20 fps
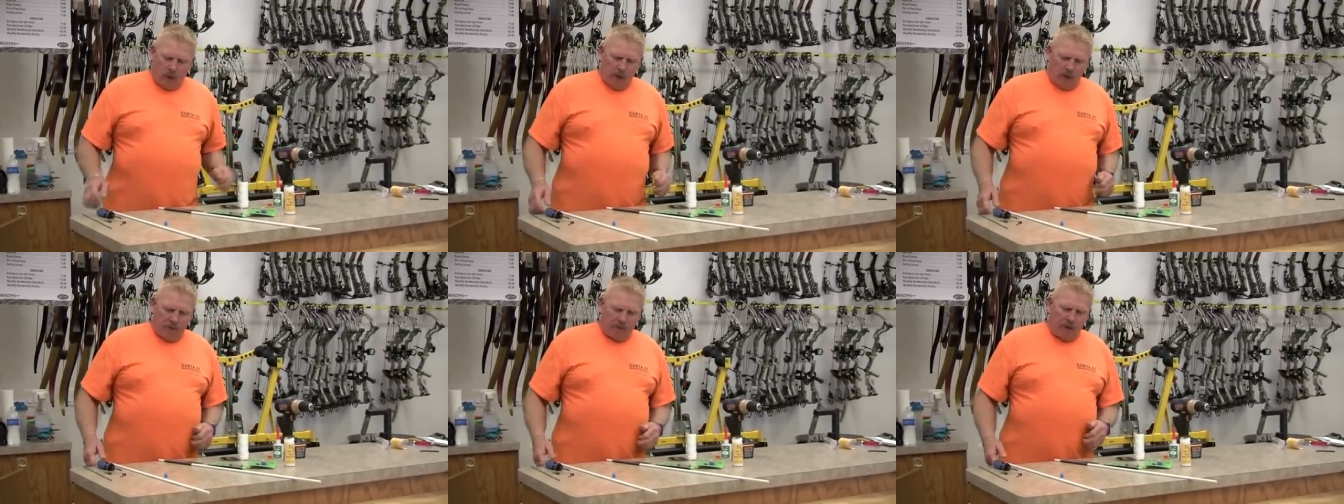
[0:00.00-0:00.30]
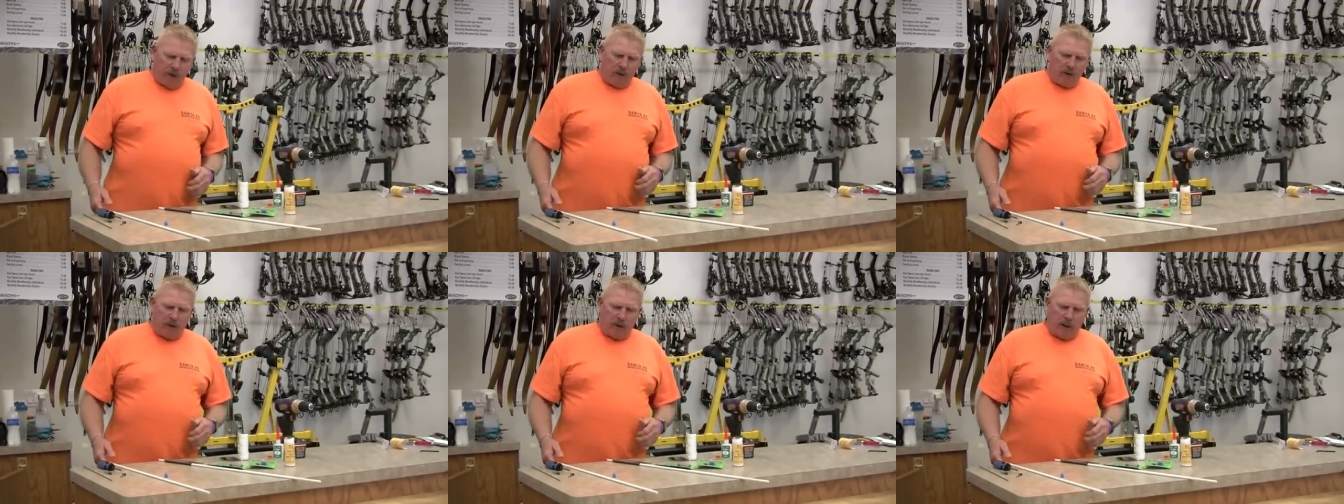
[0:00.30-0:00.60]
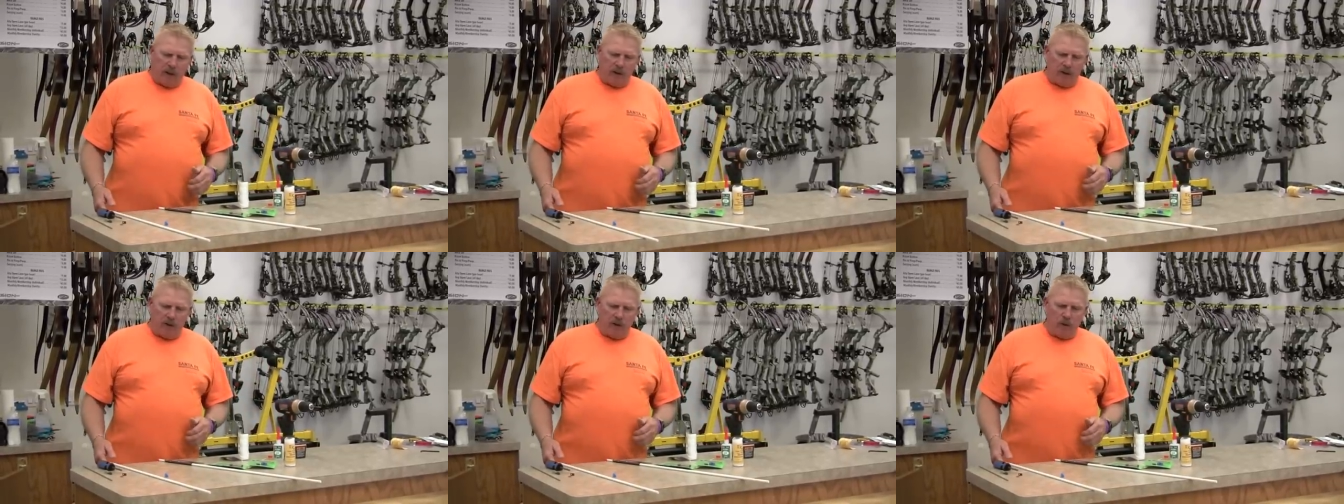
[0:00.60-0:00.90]
So one of the
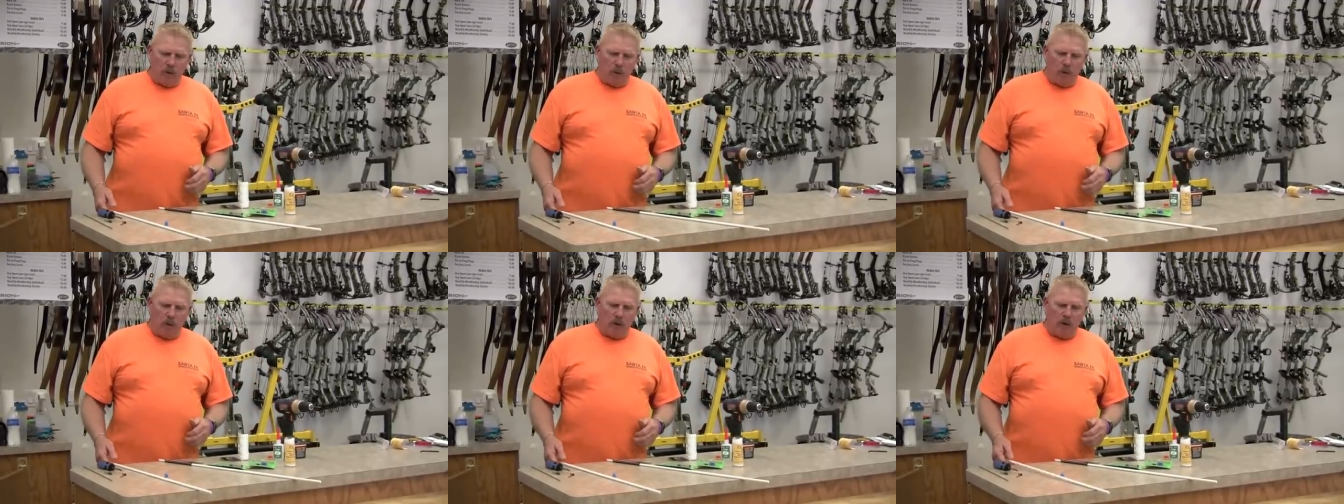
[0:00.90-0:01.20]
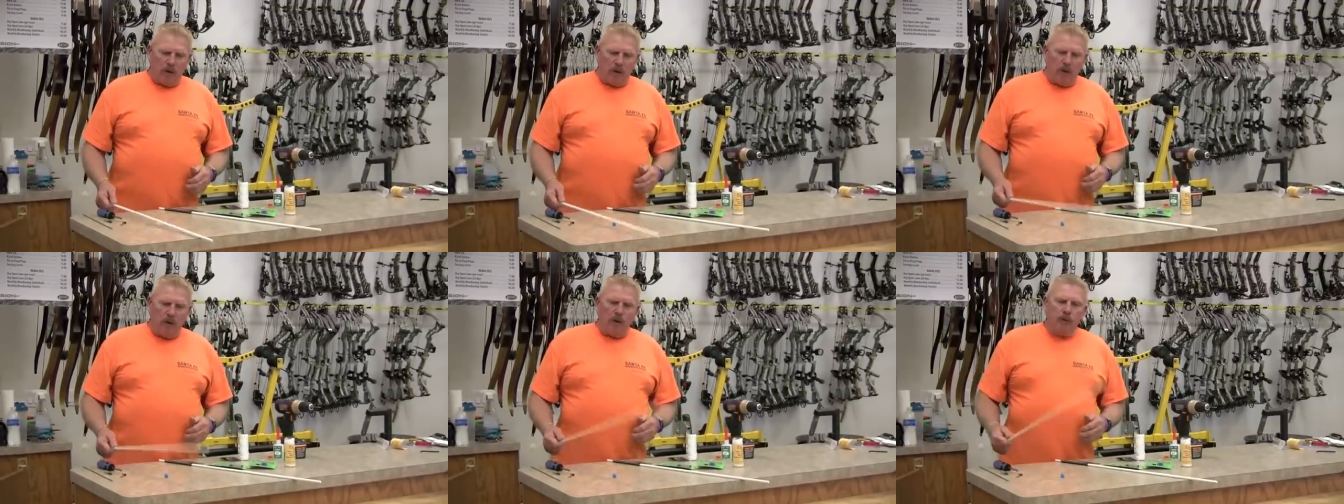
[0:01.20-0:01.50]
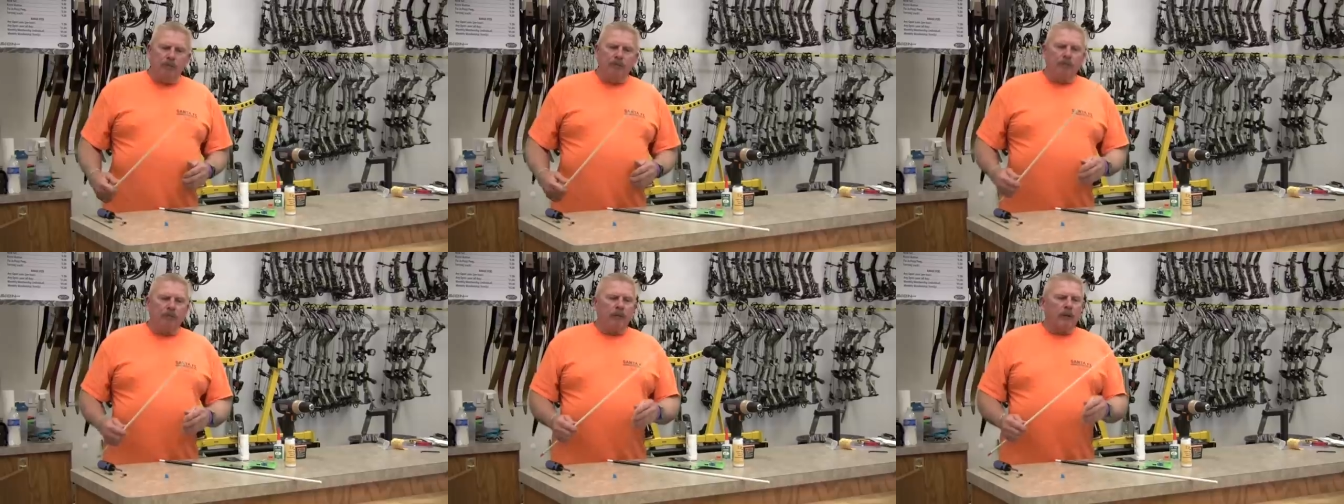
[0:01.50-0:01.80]
first things that you want
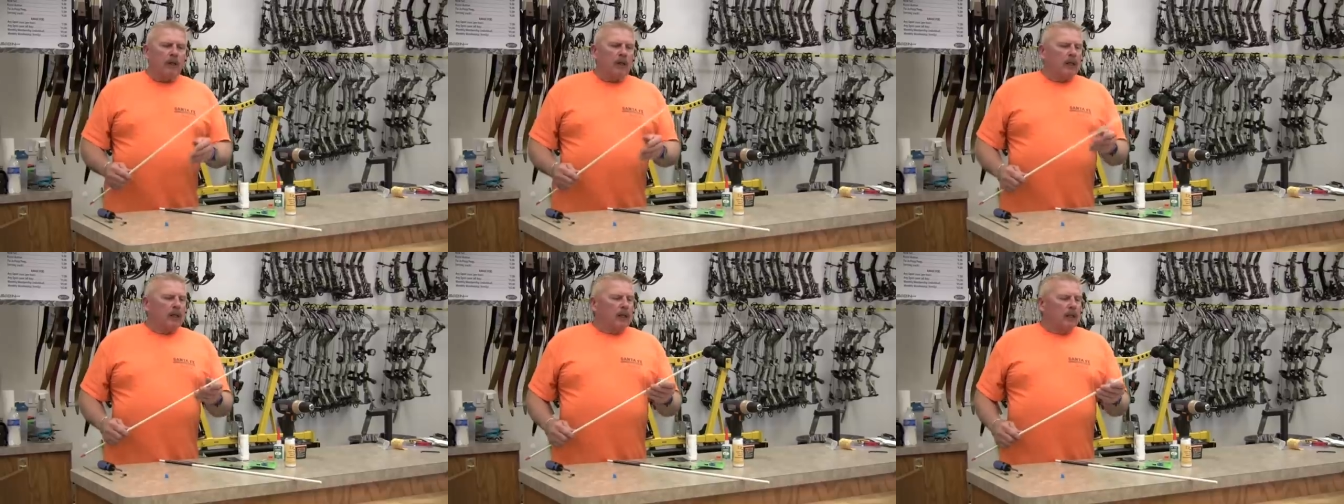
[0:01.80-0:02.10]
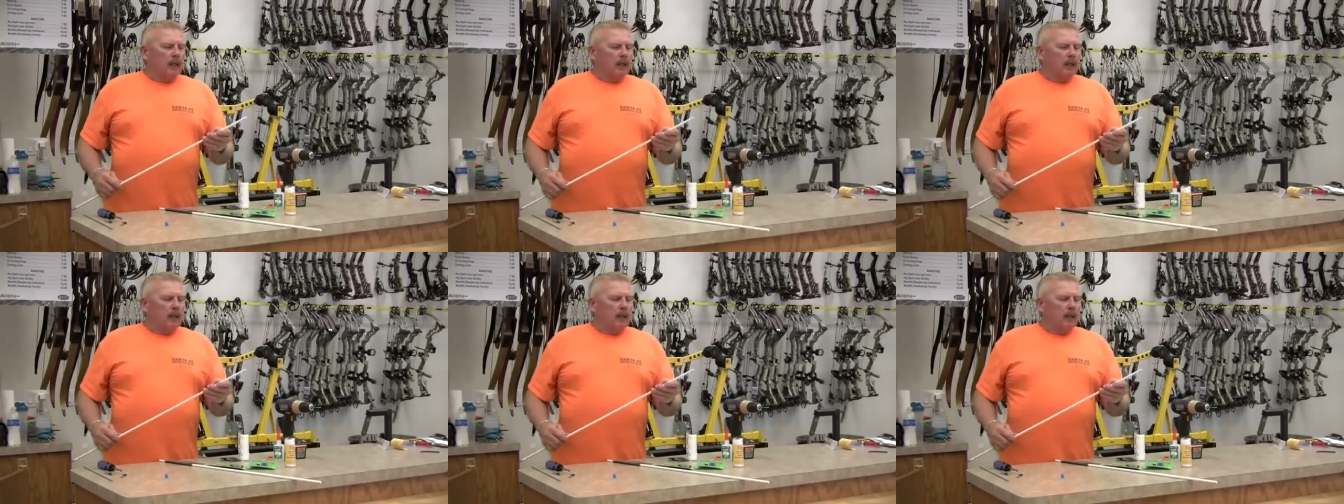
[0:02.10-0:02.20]
to do